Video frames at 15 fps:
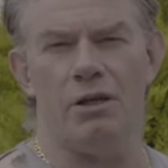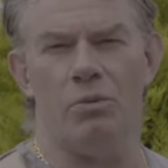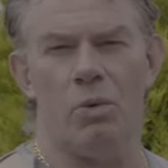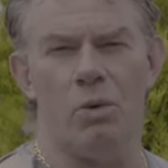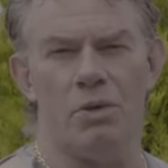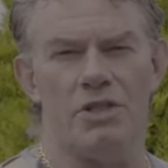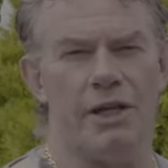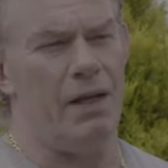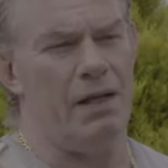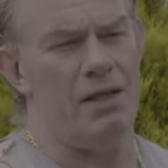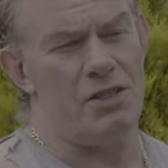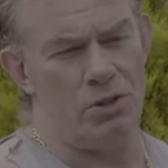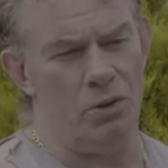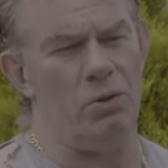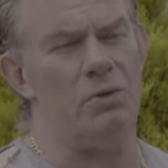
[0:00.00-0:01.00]
in the water,
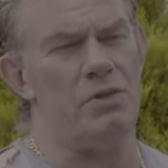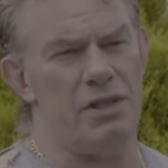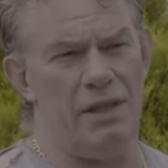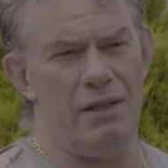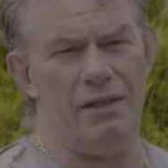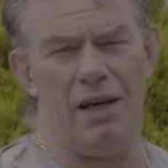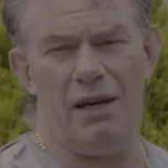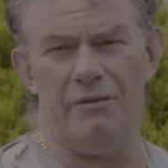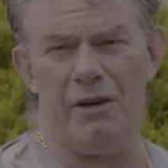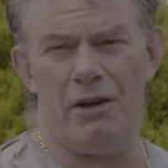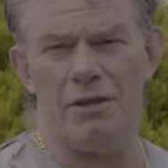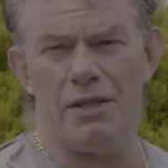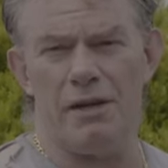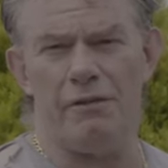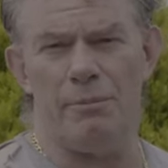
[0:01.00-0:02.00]
salt and
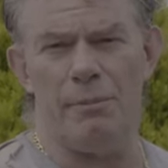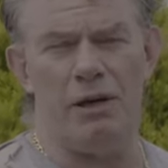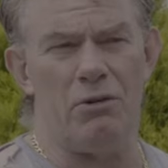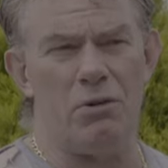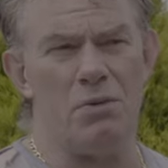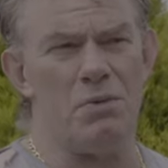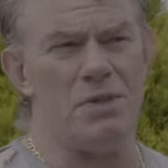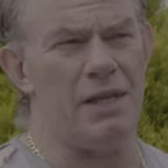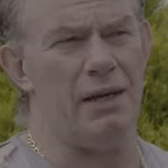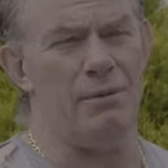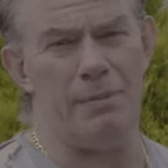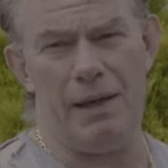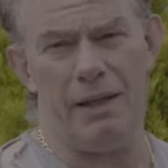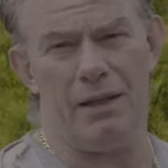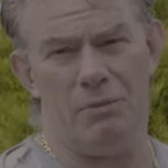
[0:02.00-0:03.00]
various other minerals that
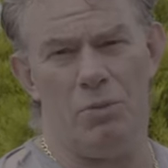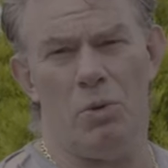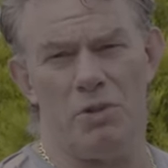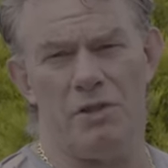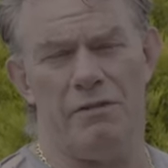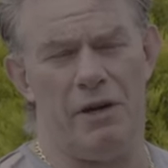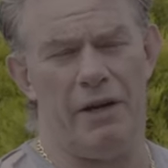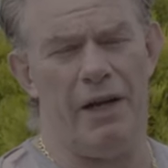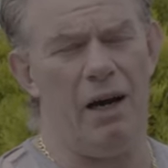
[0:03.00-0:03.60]
make the water very